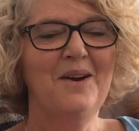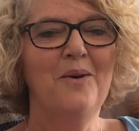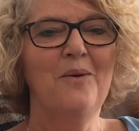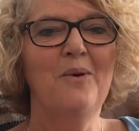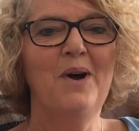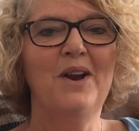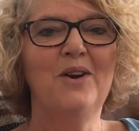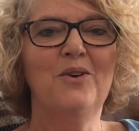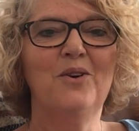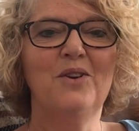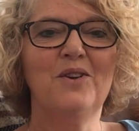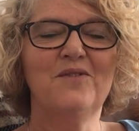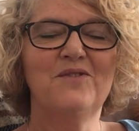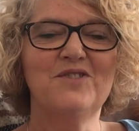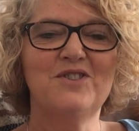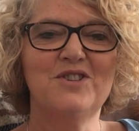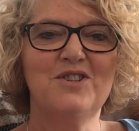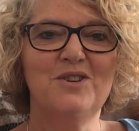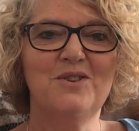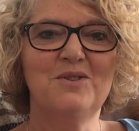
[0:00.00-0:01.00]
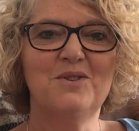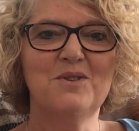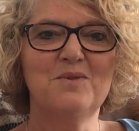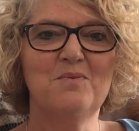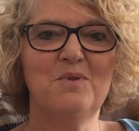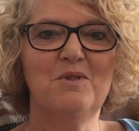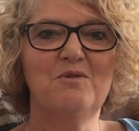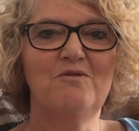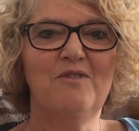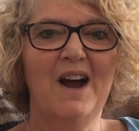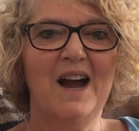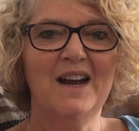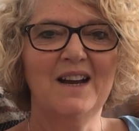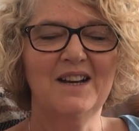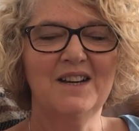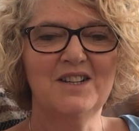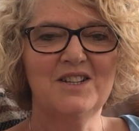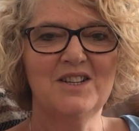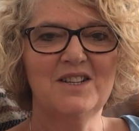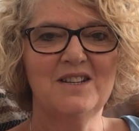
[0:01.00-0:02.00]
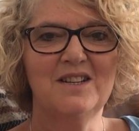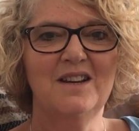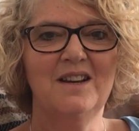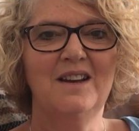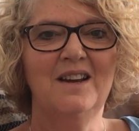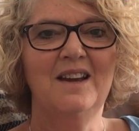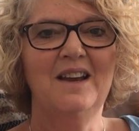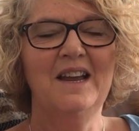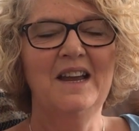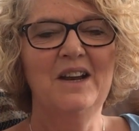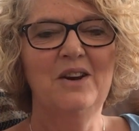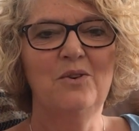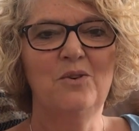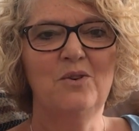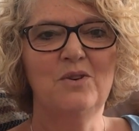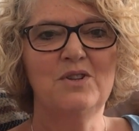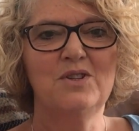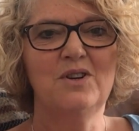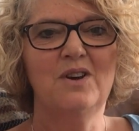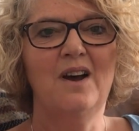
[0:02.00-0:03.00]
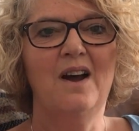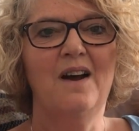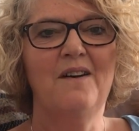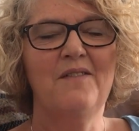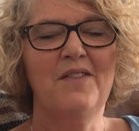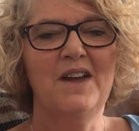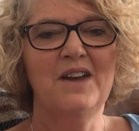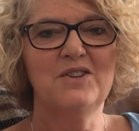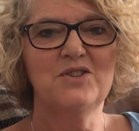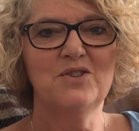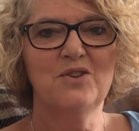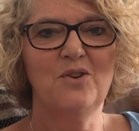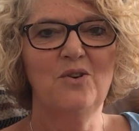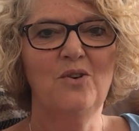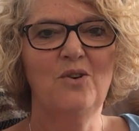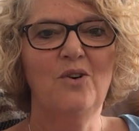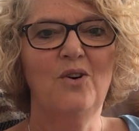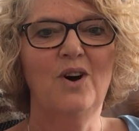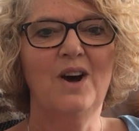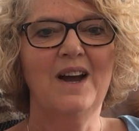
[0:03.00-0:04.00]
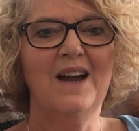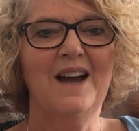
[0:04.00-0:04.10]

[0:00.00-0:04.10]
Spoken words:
When all of the students were ranked in order of their score,